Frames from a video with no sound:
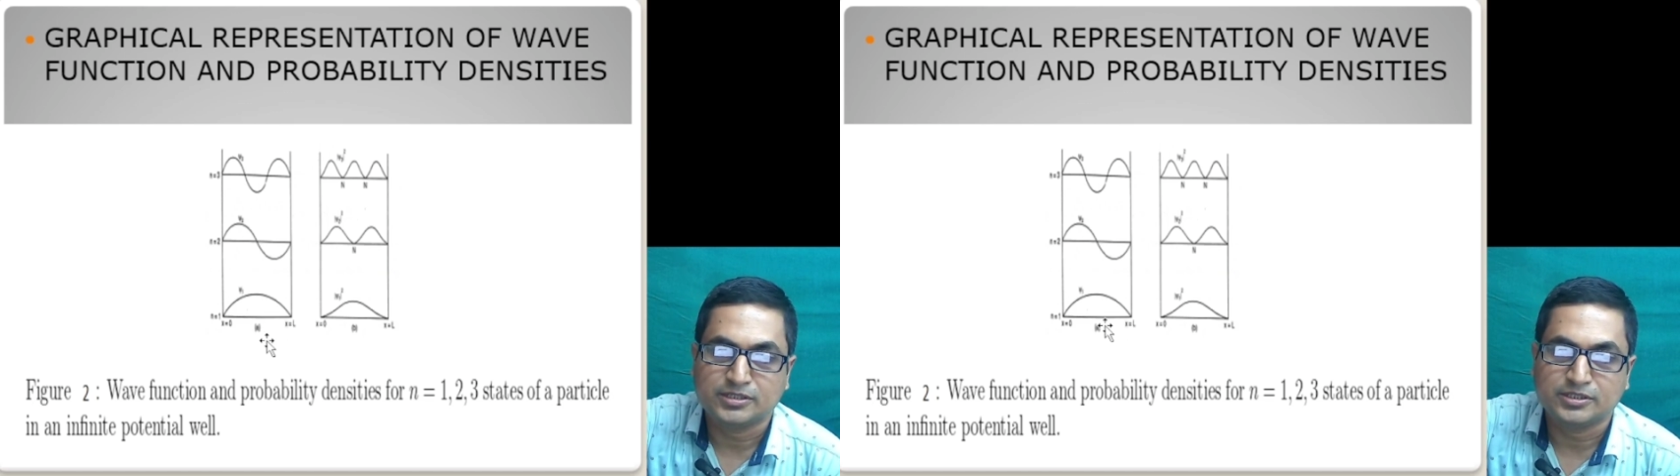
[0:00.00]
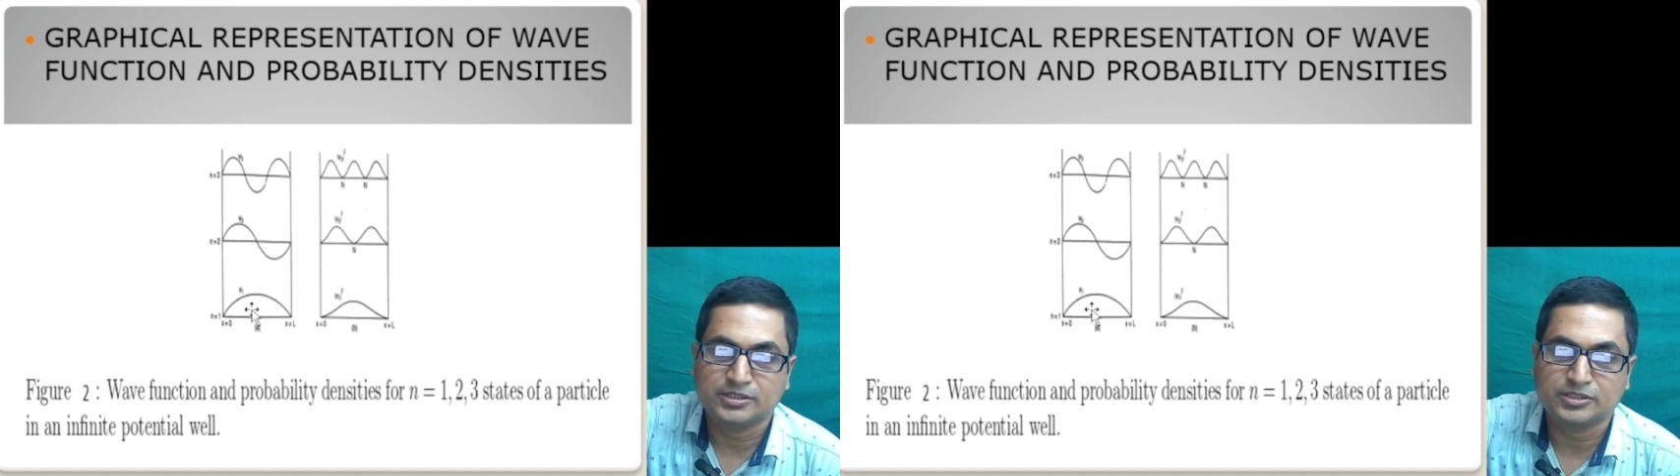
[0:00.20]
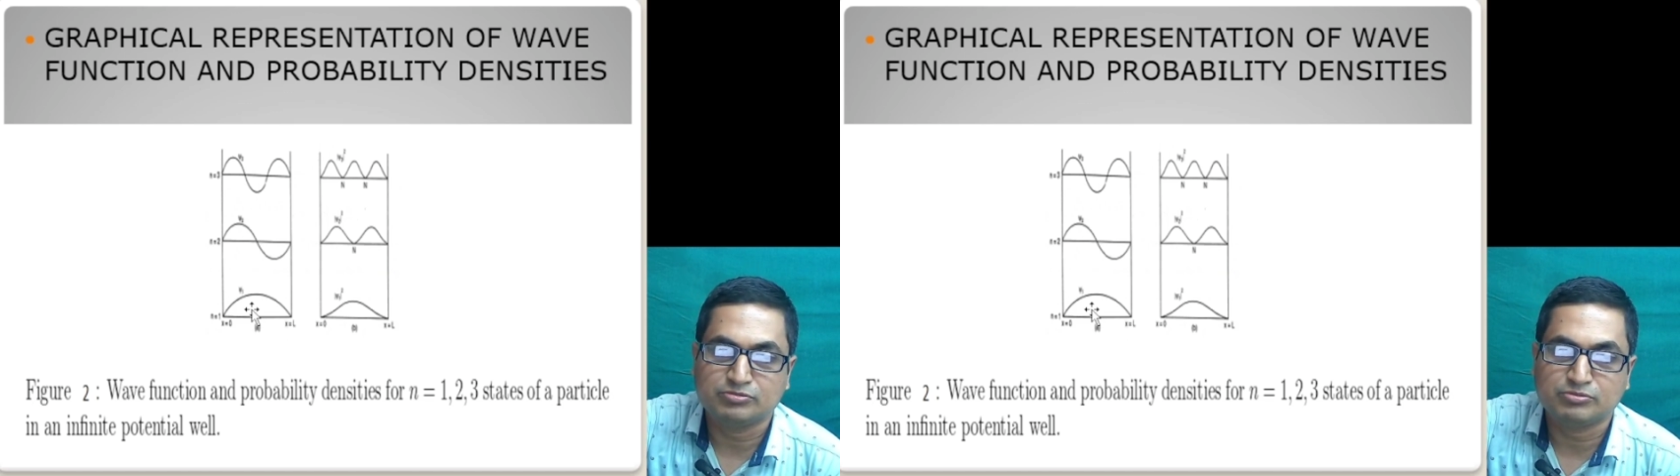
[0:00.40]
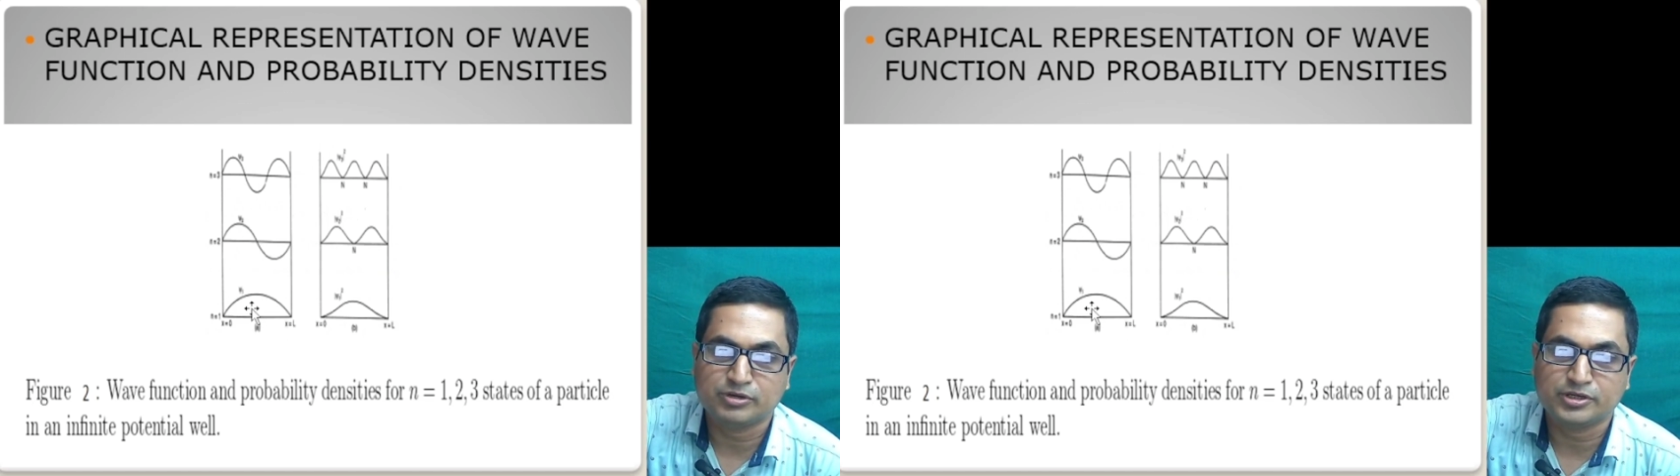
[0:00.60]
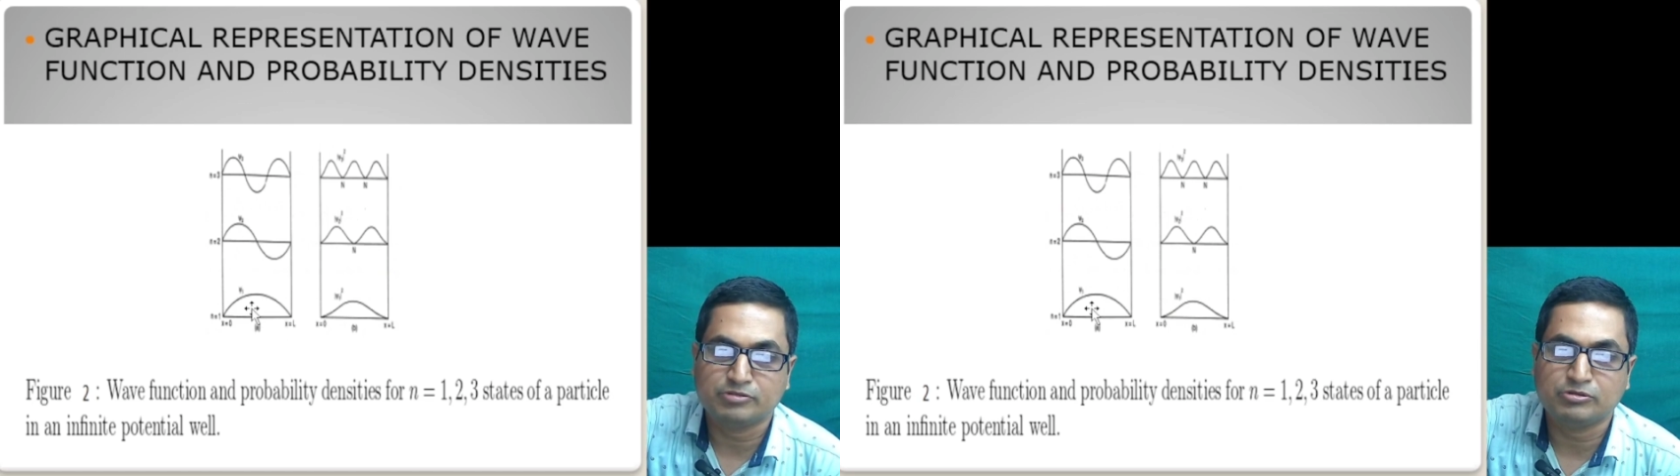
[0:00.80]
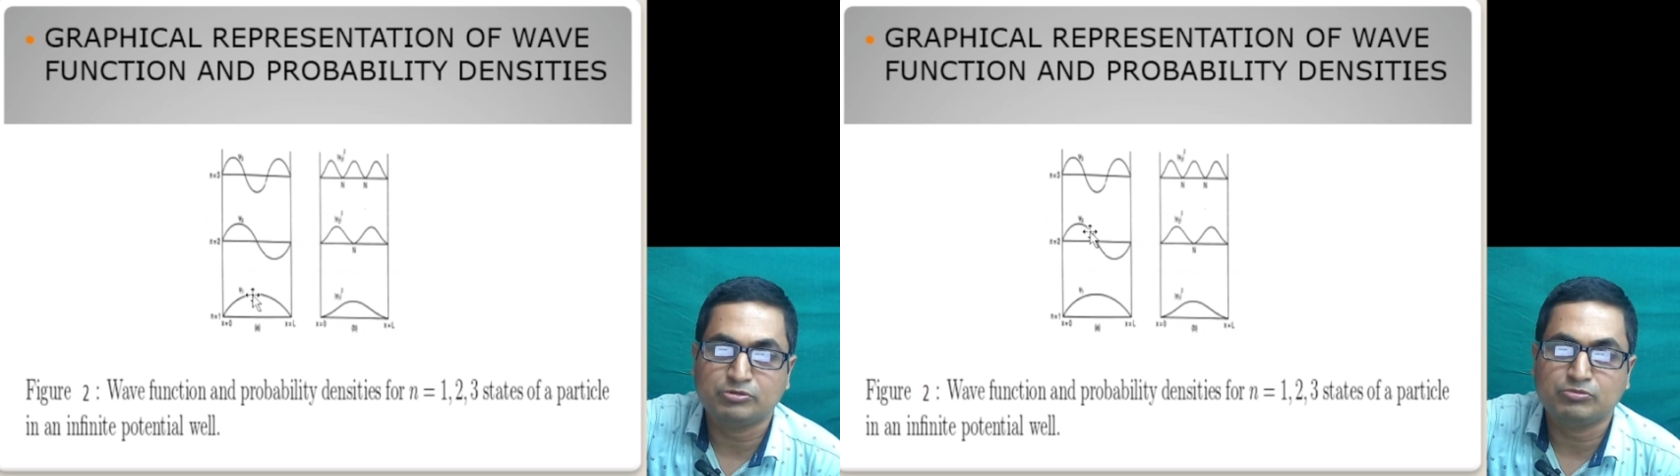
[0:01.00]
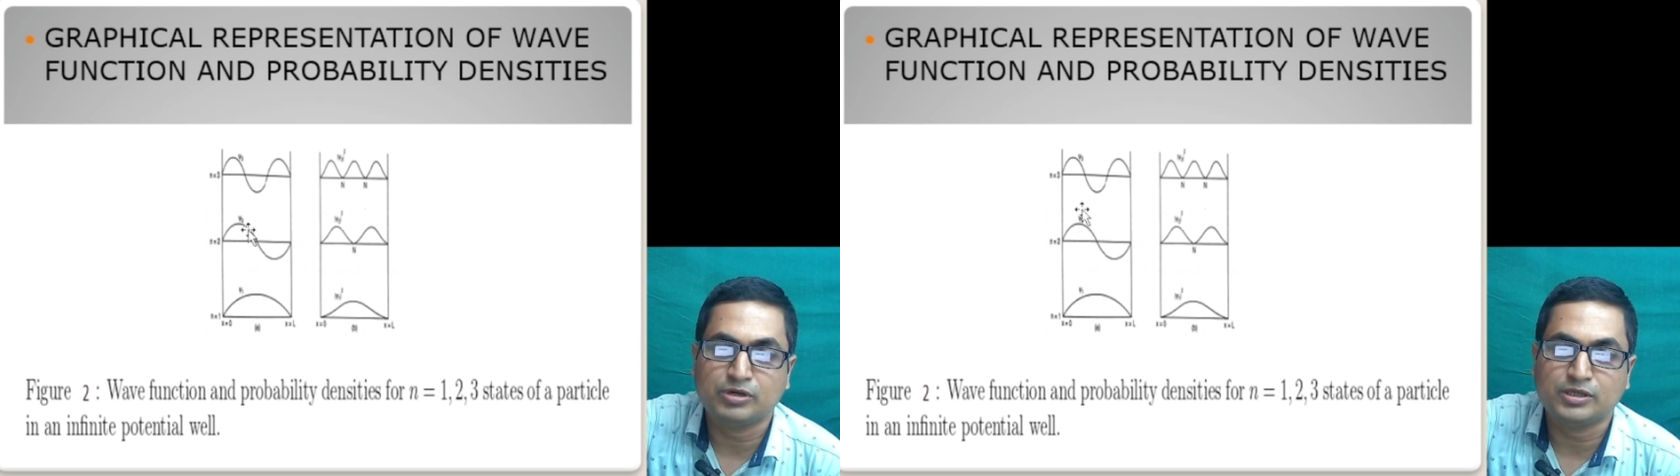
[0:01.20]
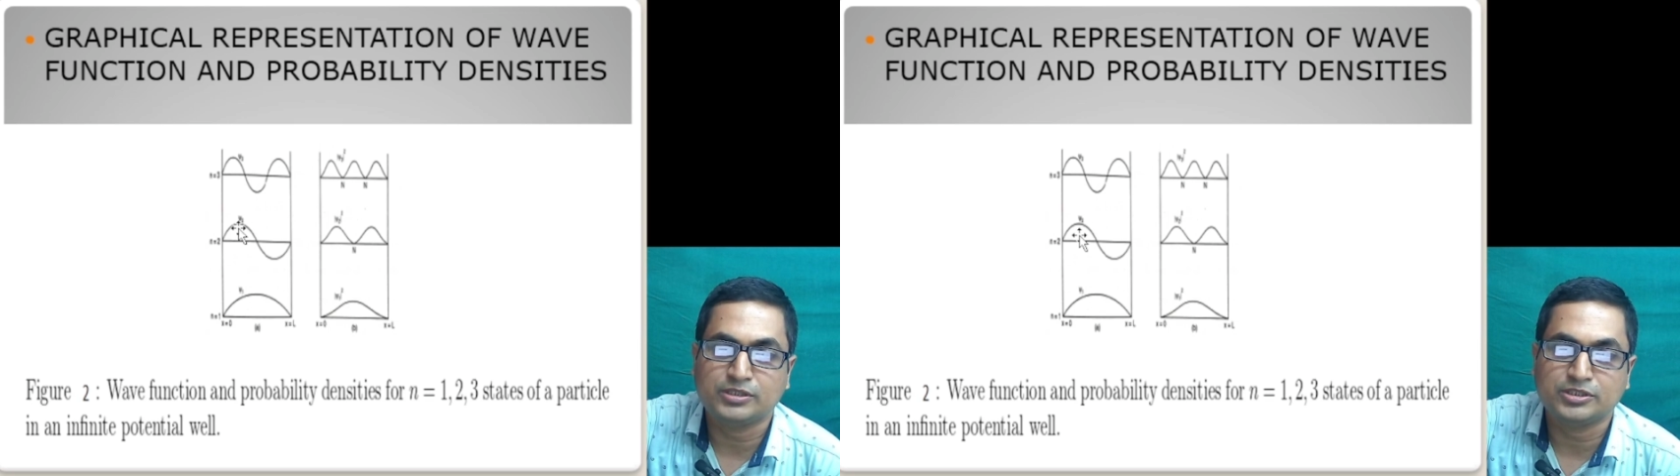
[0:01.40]
This is for n equal to
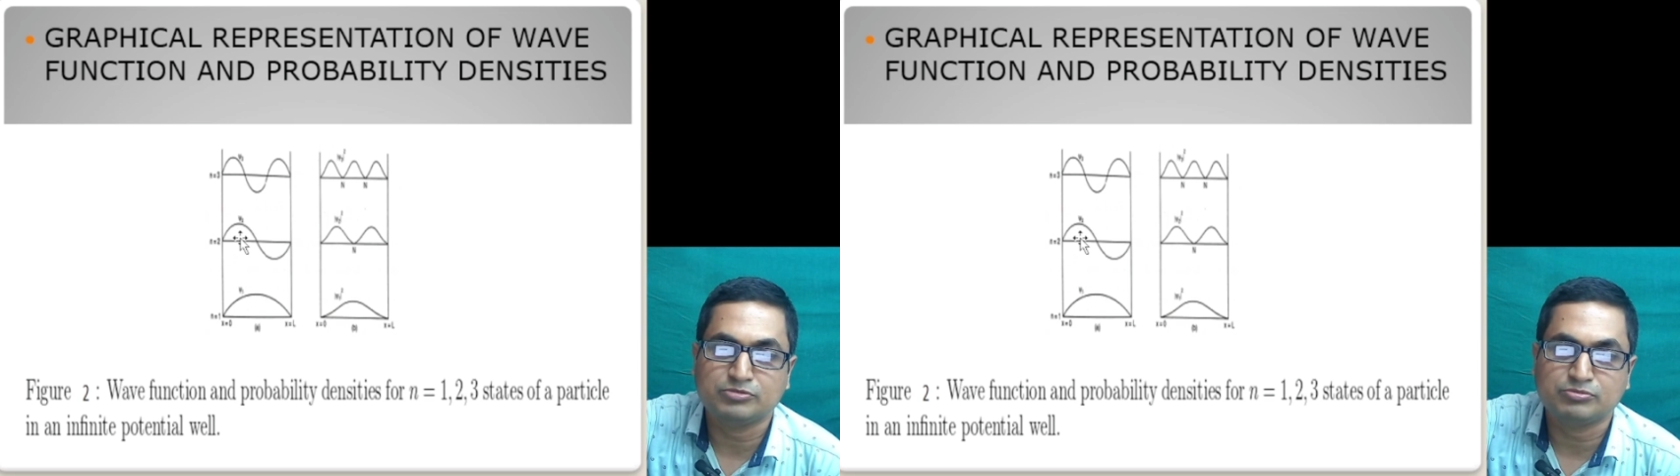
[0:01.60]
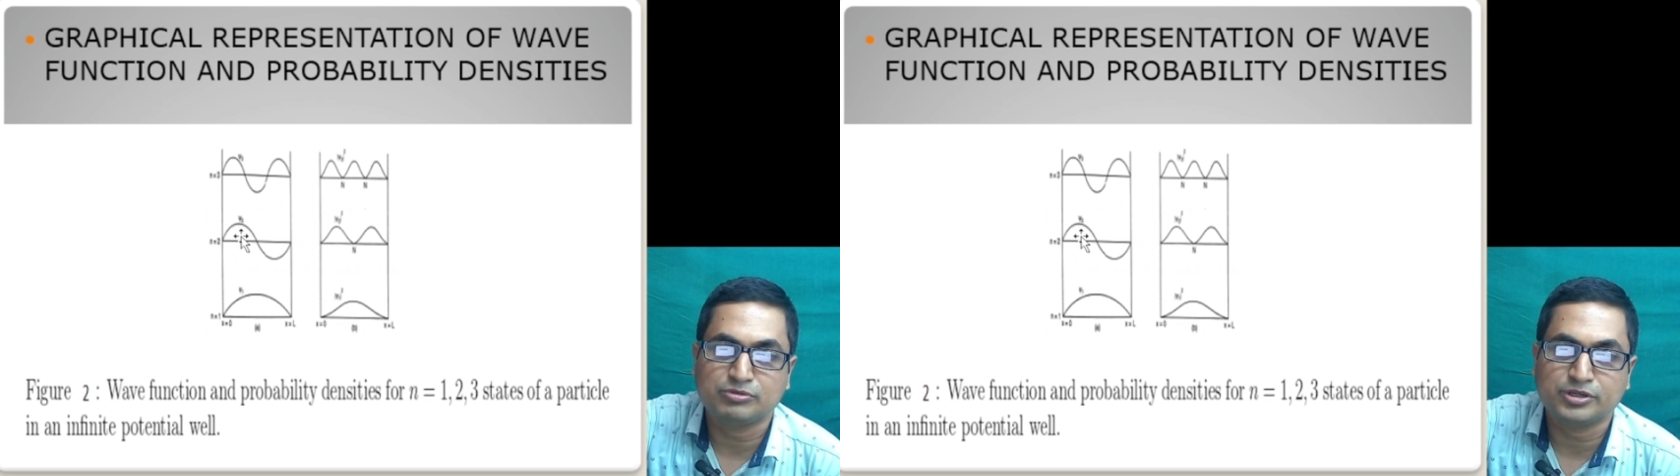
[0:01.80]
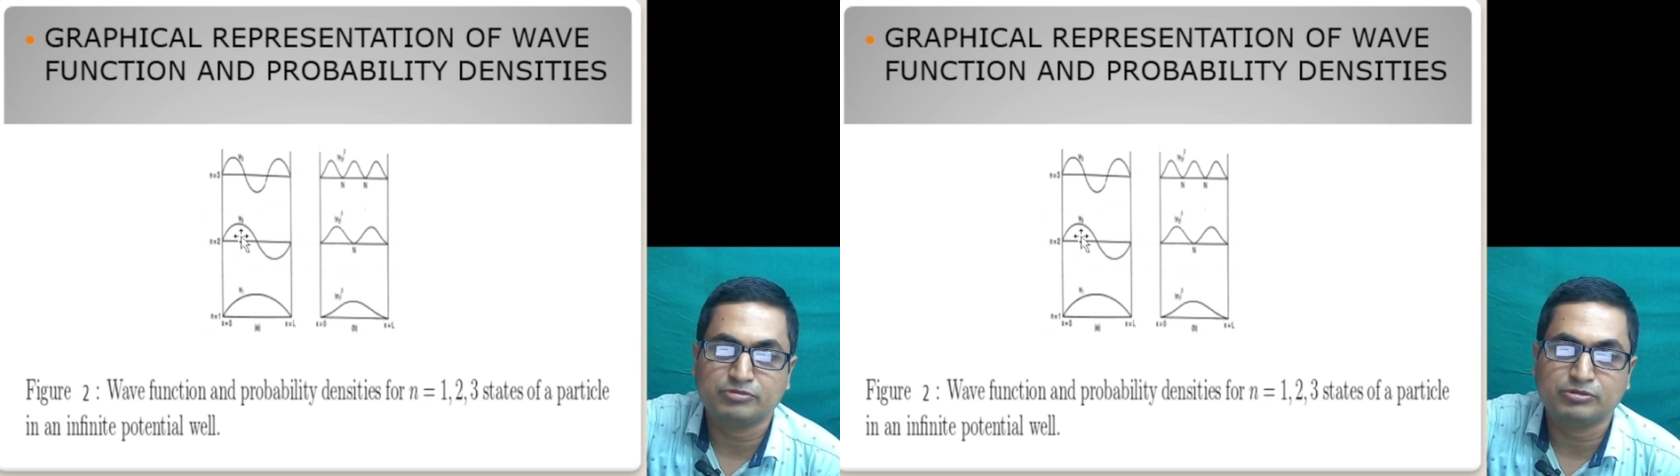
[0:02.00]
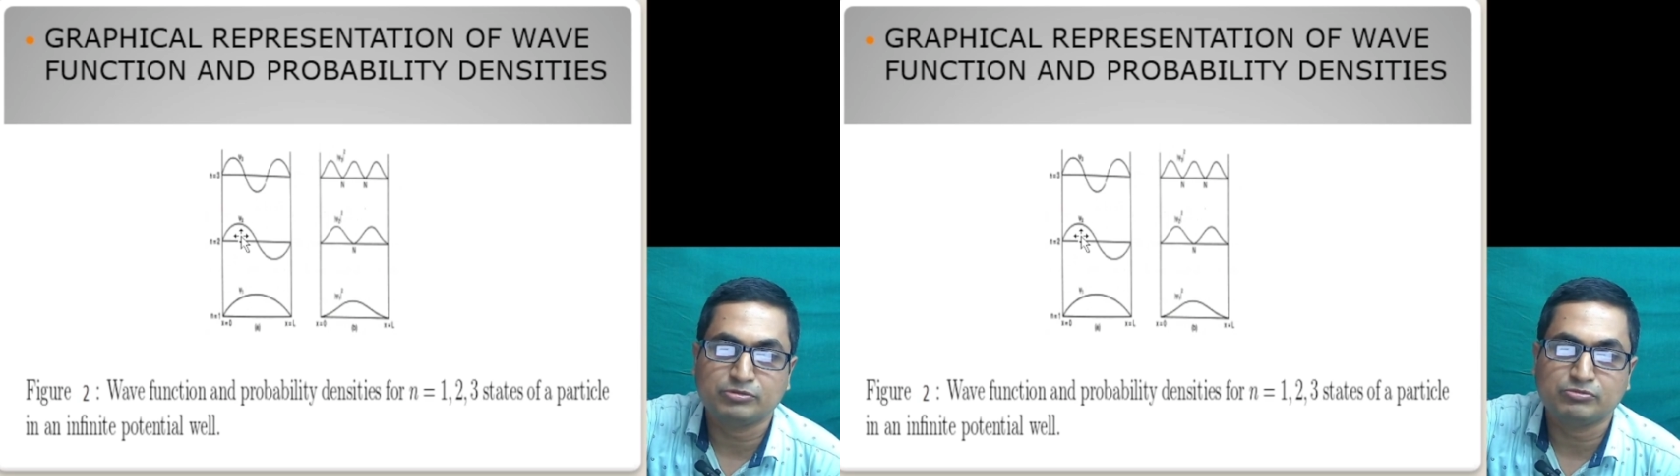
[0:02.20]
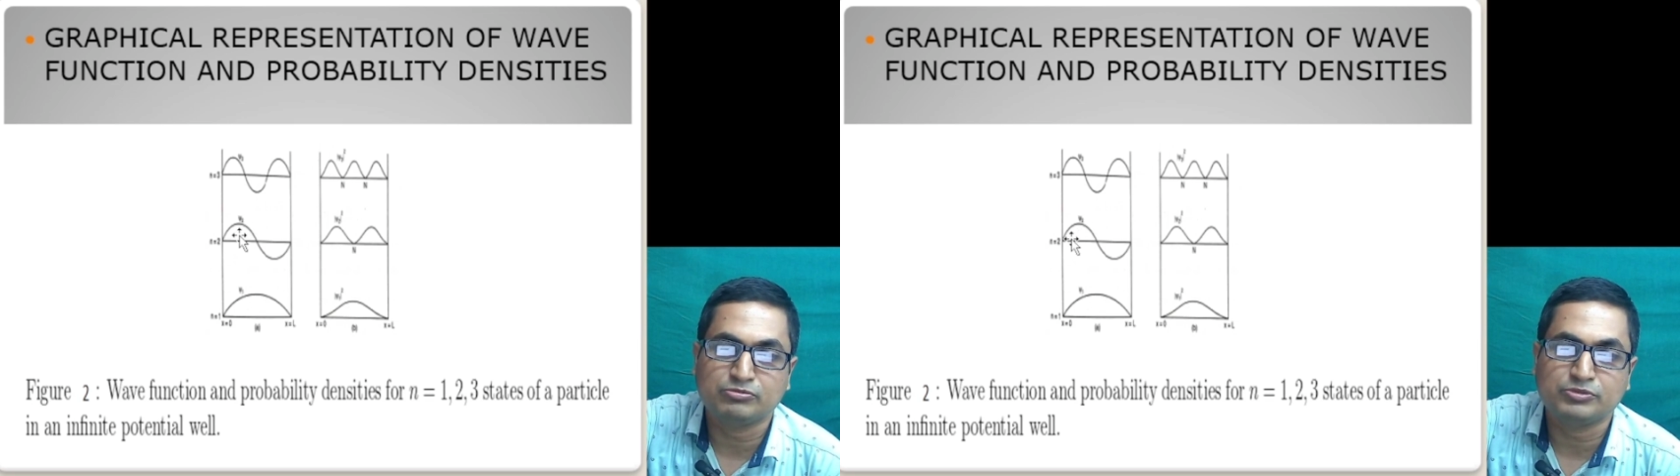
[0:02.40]
1, this is for n equal to 2.